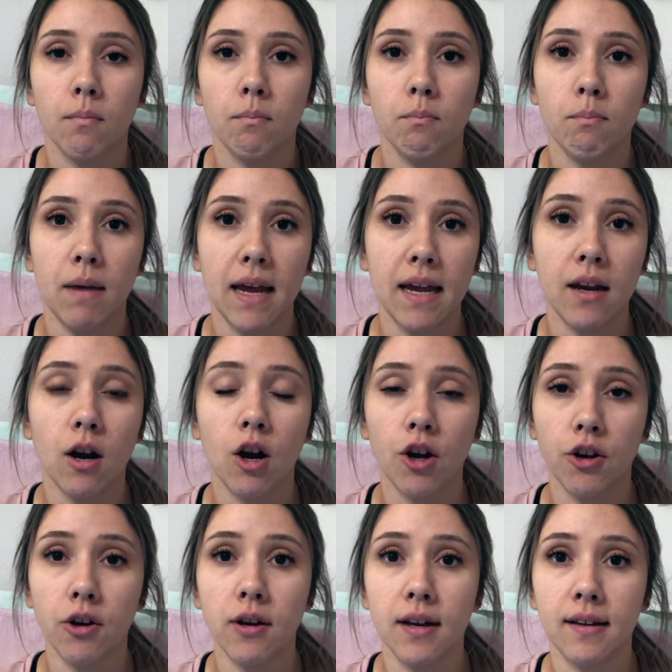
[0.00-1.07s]
made
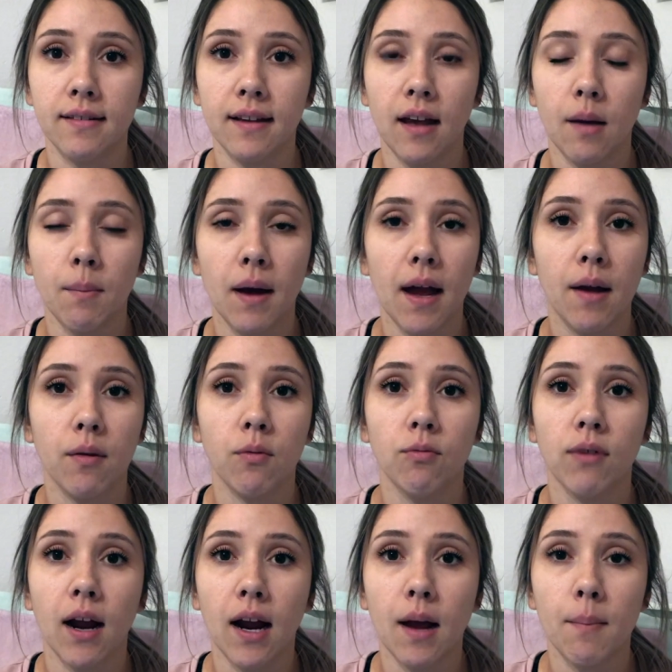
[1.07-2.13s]
on your exam, I
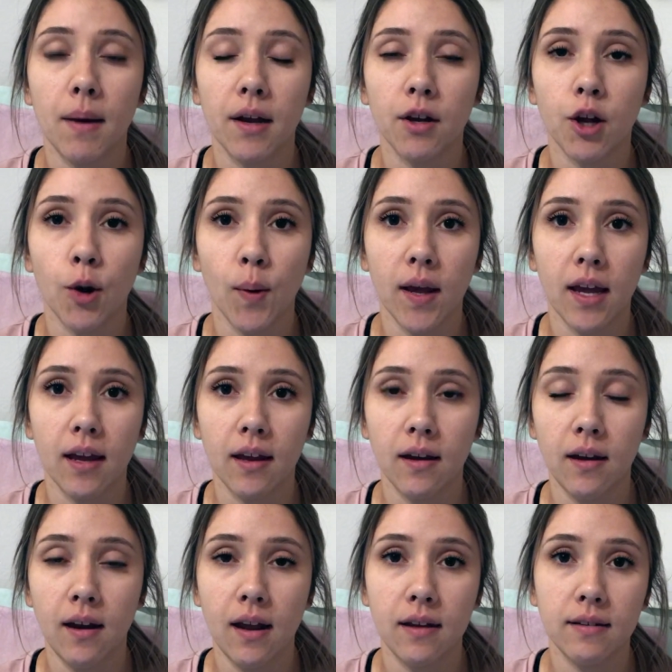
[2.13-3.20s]
recommend going
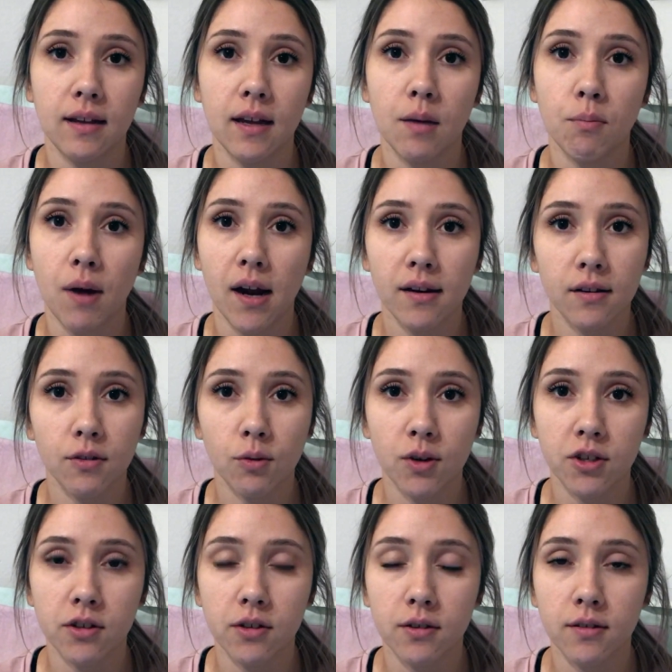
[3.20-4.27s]
in and taking practice
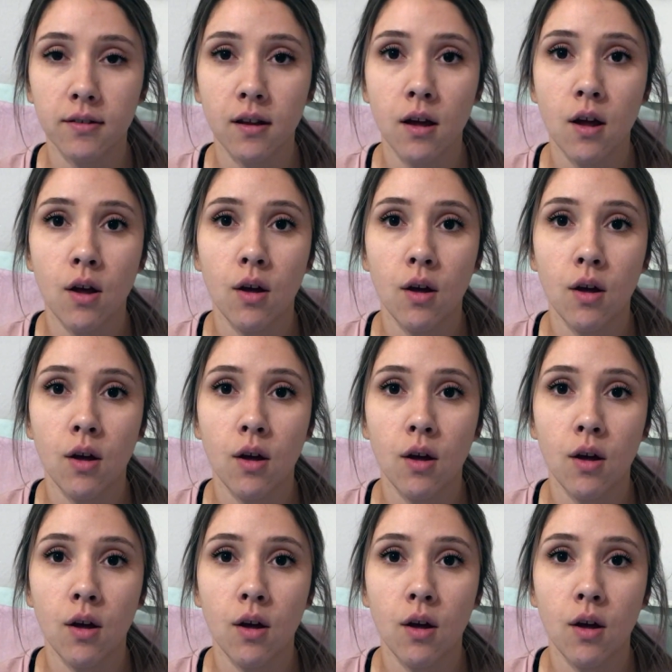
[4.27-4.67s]
questions,